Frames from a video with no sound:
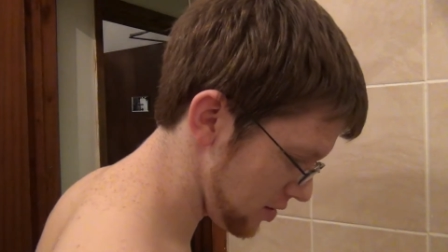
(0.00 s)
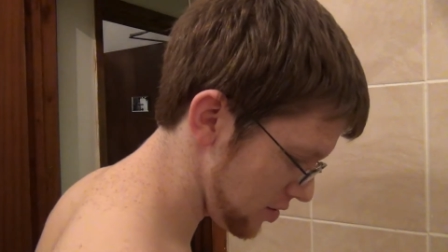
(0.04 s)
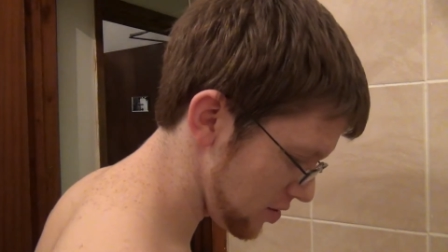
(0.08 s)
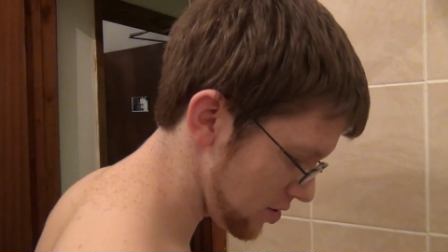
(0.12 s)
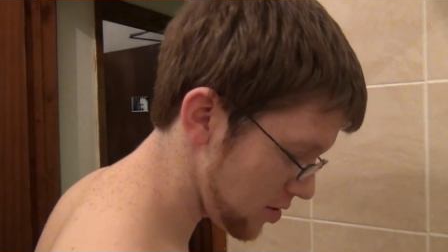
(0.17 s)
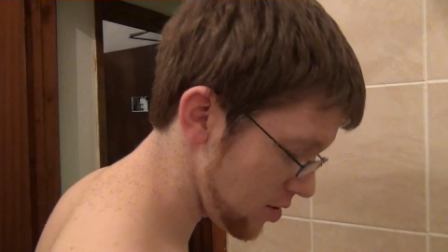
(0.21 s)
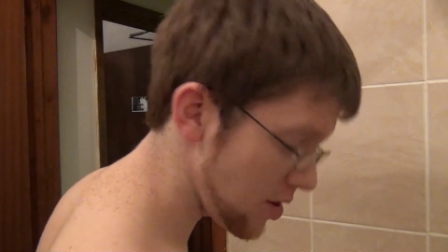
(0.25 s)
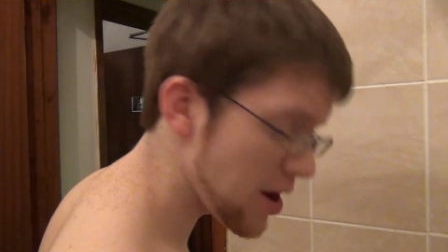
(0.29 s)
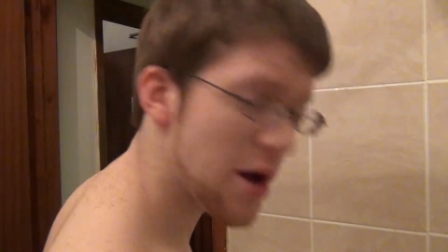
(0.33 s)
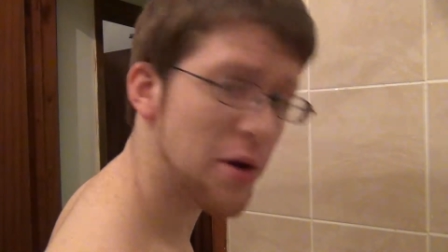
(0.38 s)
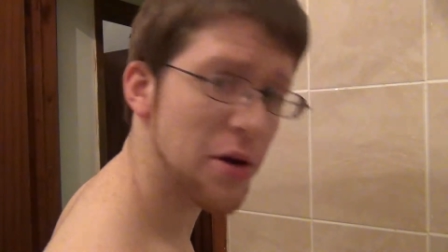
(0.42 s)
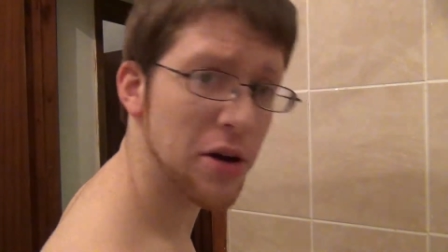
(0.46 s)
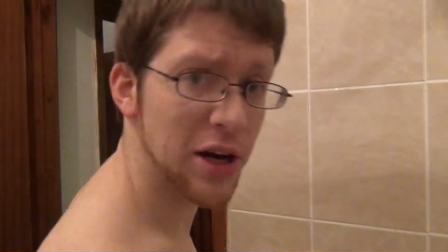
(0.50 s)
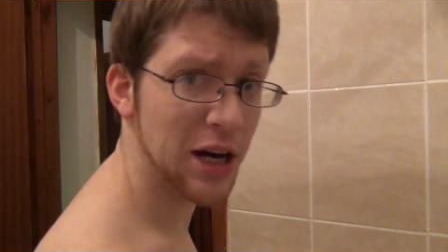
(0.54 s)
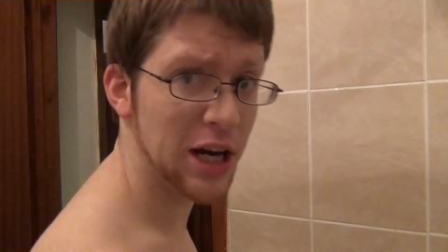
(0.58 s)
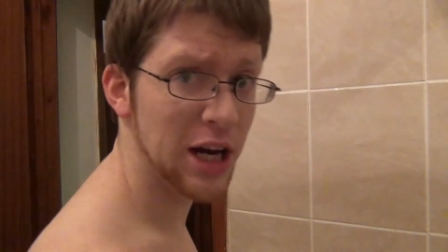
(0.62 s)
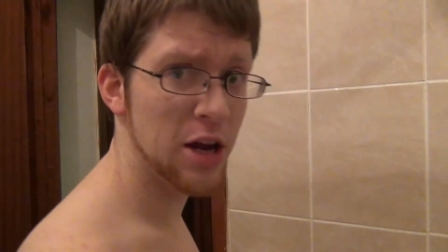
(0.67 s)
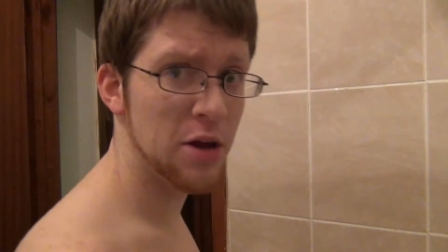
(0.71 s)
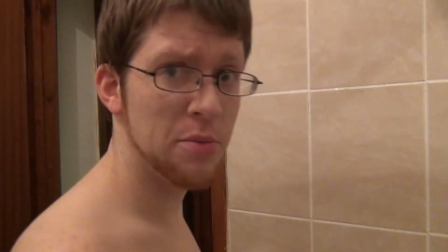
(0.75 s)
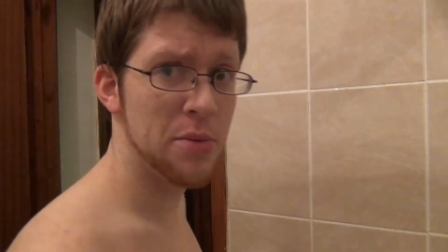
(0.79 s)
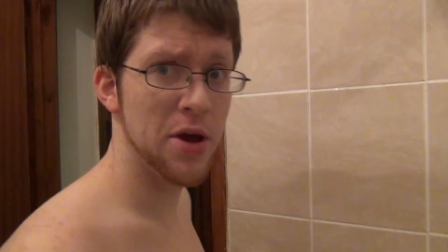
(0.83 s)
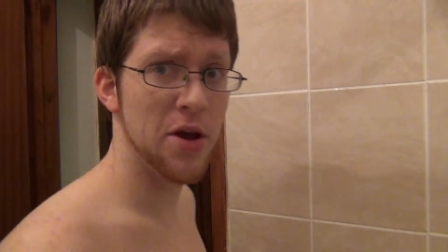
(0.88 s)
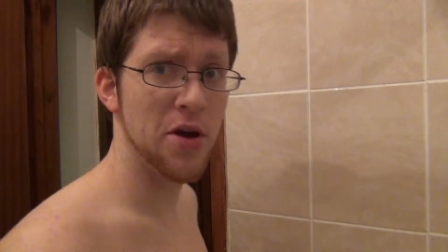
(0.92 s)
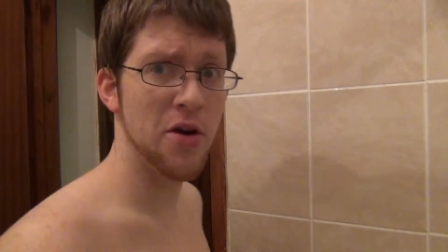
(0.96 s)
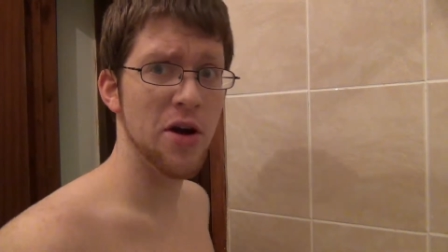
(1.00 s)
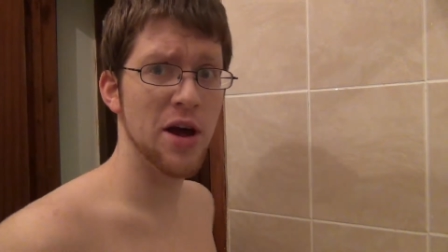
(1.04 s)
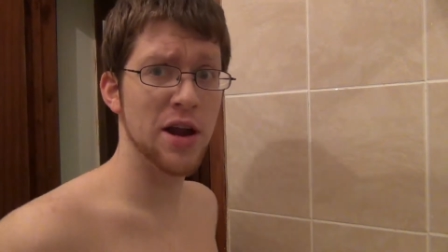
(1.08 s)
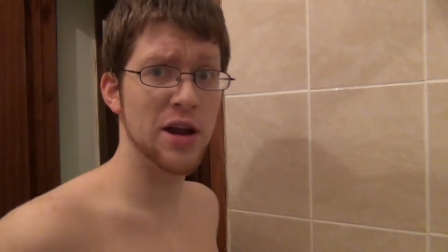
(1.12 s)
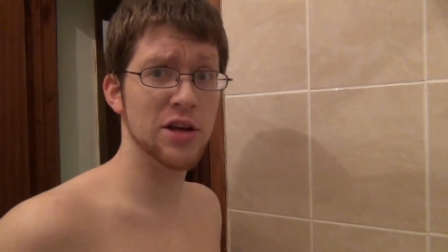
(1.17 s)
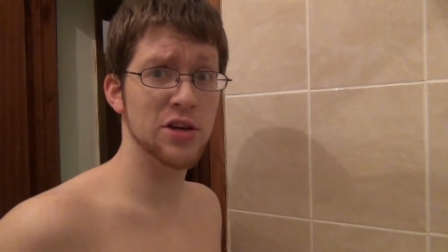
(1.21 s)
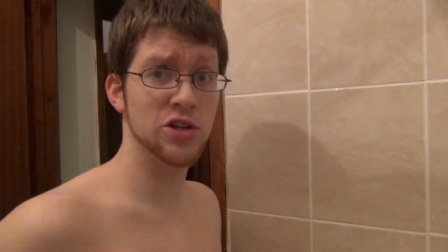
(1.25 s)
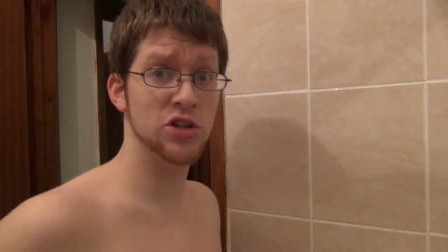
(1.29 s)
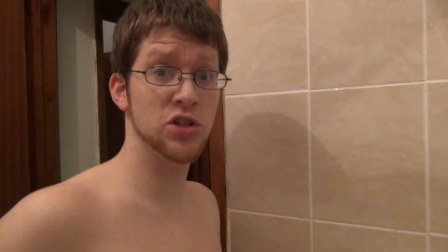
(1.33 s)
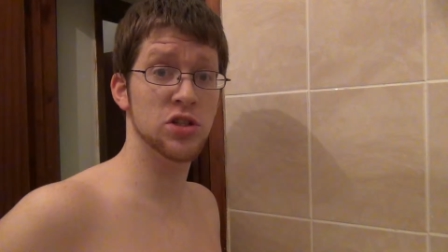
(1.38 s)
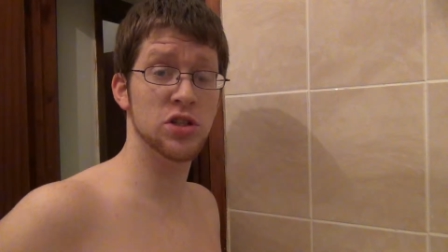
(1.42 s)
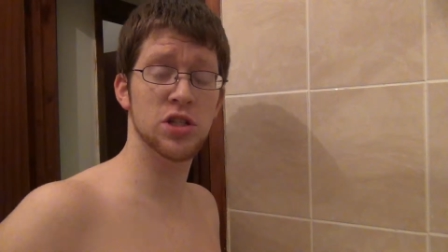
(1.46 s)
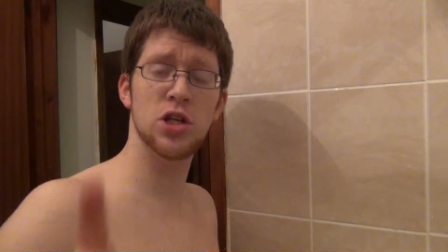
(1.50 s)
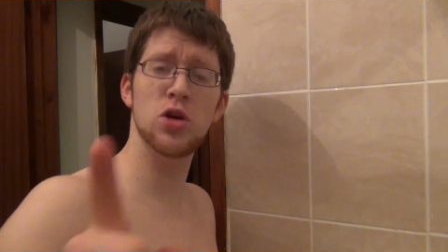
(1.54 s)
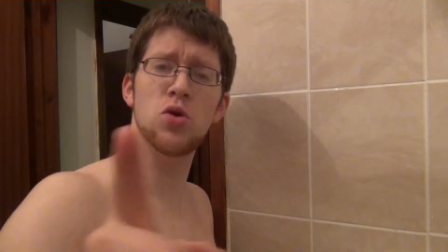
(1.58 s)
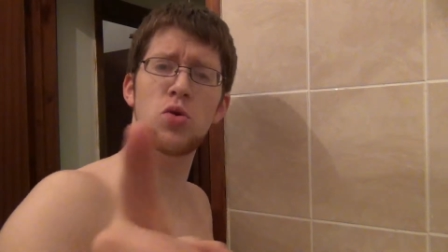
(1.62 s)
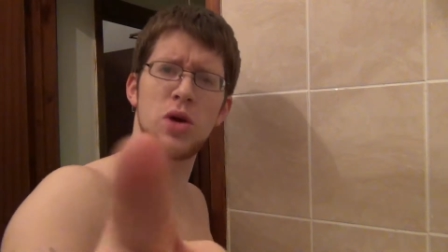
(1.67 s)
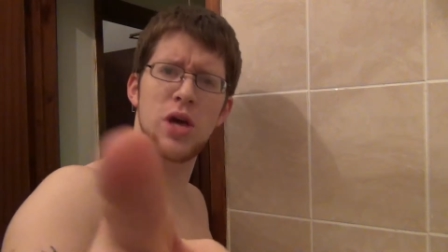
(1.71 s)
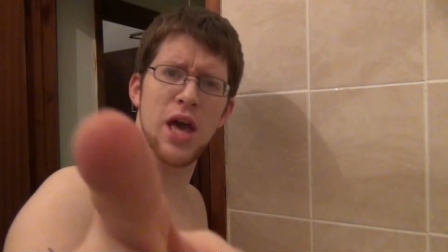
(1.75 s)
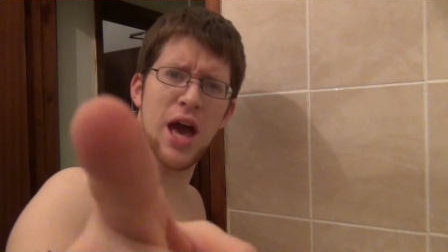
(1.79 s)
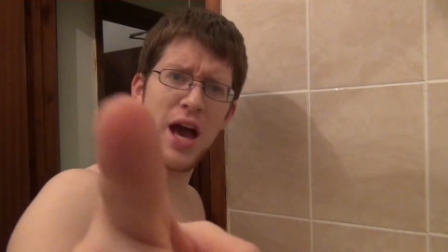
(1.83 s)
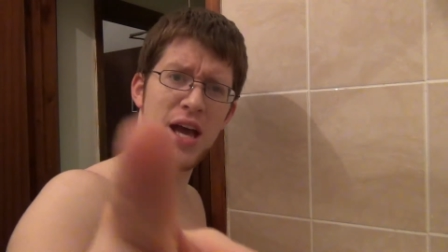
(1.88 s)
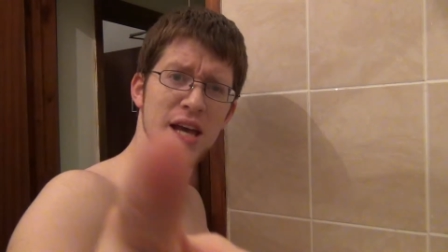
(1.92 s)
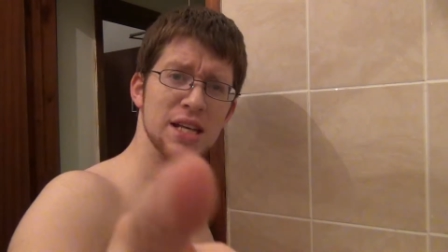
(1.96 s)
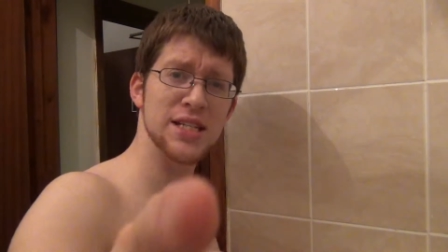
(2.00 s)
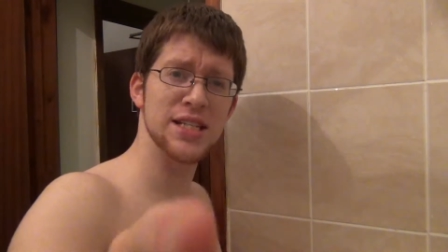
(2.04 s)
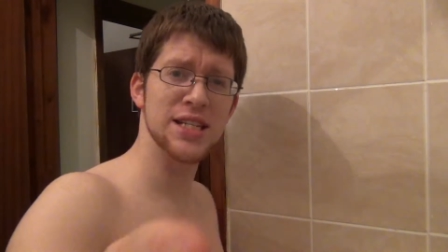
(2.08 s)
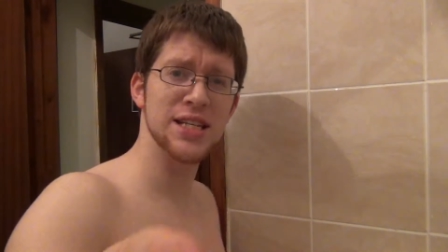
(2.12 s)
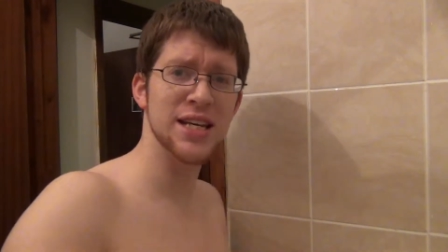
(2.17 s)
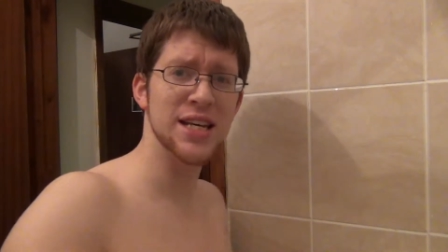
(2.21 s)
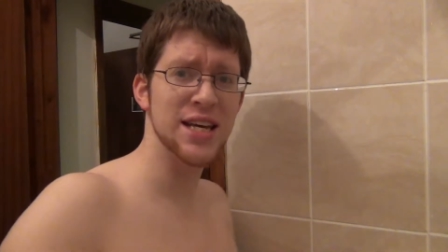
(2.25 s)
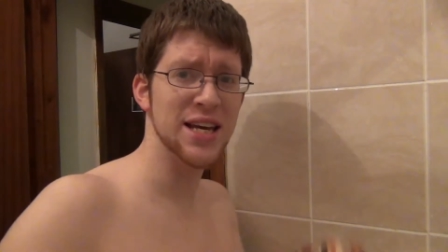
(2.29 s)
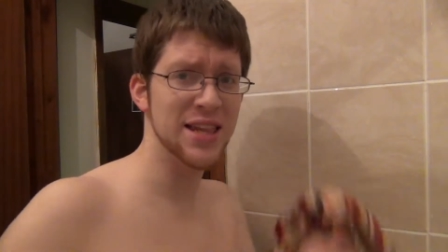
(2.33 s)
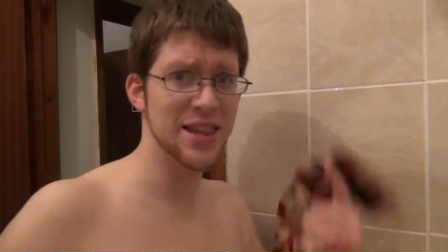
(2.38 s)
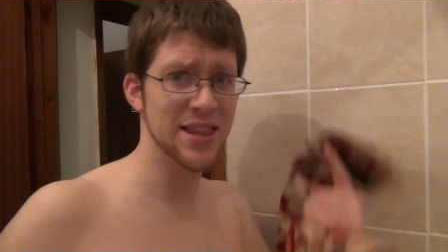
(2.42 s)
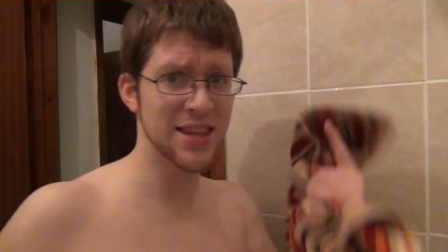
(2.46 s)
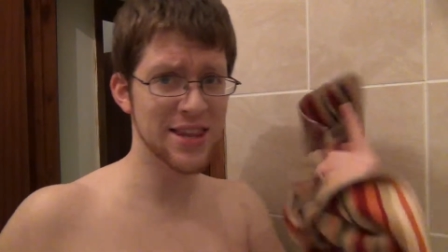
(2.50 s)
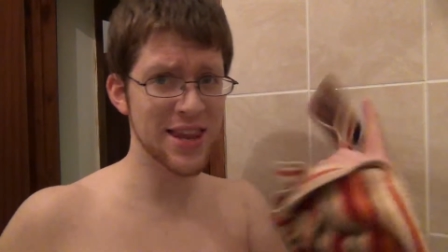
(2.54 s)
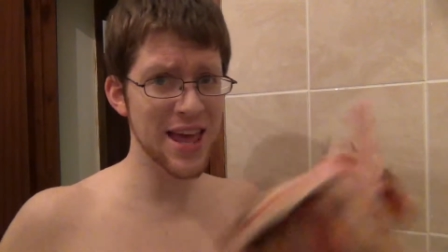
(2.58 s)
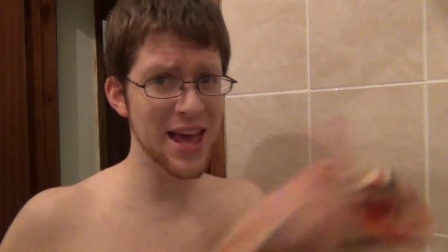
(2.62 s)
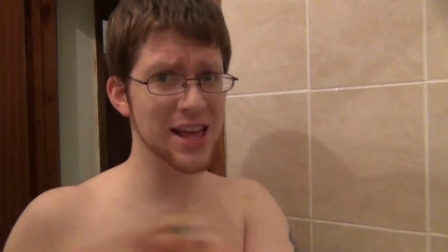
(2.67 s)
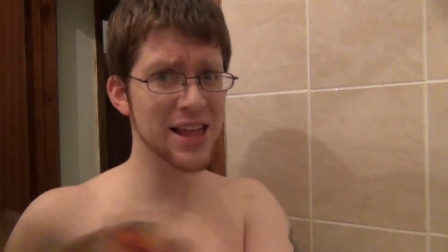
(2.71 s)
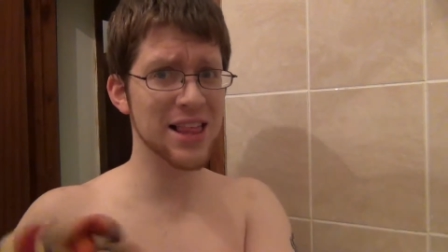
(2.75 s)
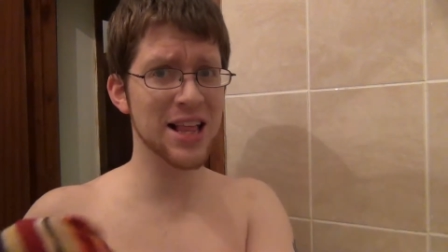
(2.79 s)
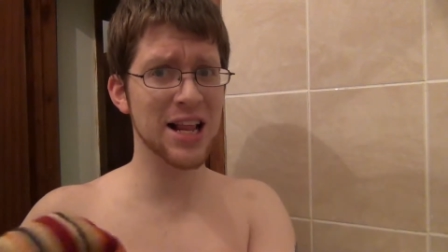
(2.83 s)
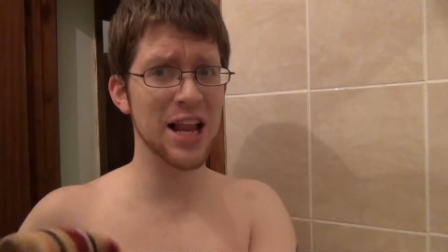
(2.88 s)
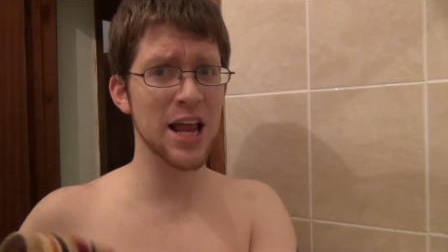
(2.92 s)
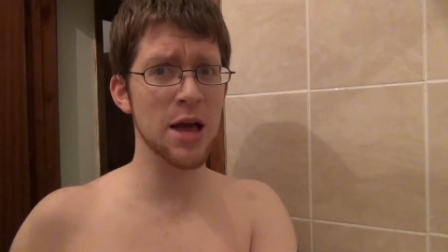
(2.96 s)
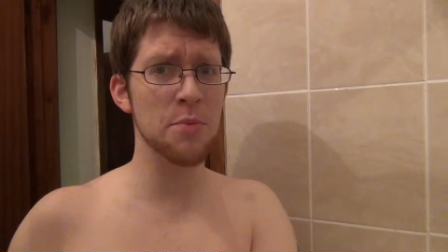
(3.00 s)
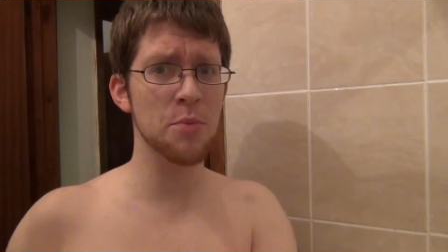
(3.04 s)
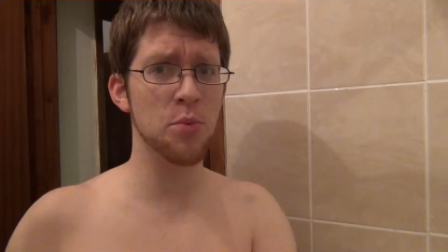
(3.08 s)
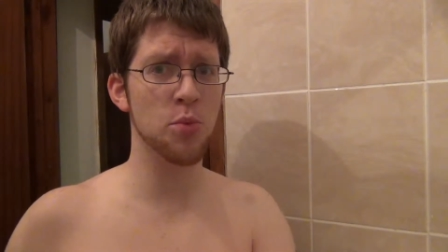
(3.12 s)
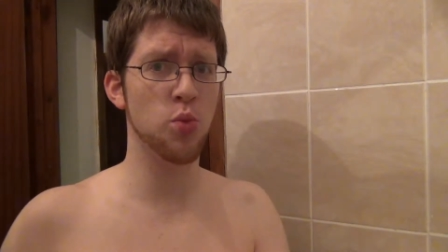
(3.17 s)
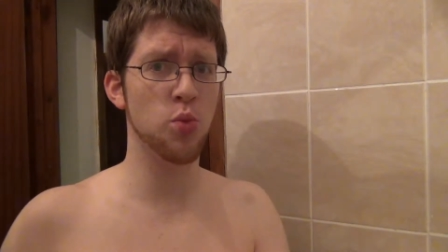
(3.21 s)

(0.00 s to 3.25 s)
so I'm gonna clean up here and I shall see you guys next clip.